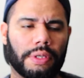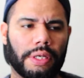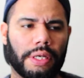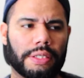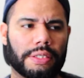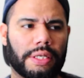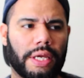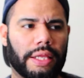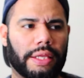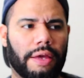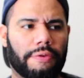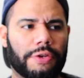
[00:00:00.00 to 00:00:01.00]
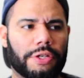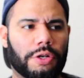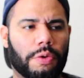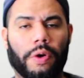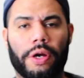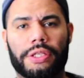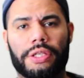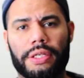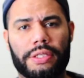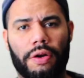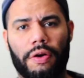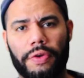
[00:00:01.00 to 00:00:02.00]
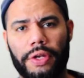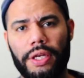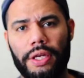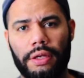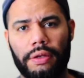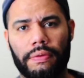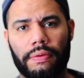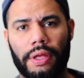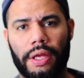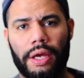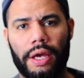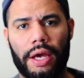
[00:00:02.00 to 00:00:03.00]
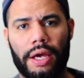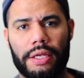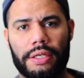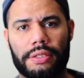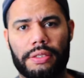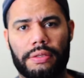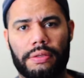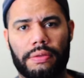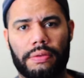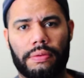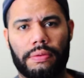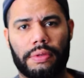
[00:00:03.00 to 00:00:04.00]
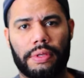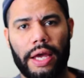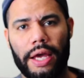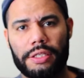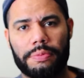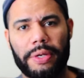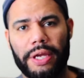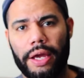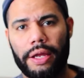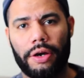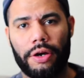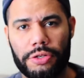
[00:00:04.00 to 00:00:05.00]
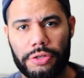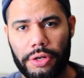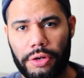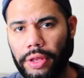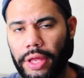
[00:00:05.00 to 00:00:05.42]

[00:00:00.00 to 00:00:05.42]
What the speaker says: it's got that feature where it doesn't overheat as the SB800 or the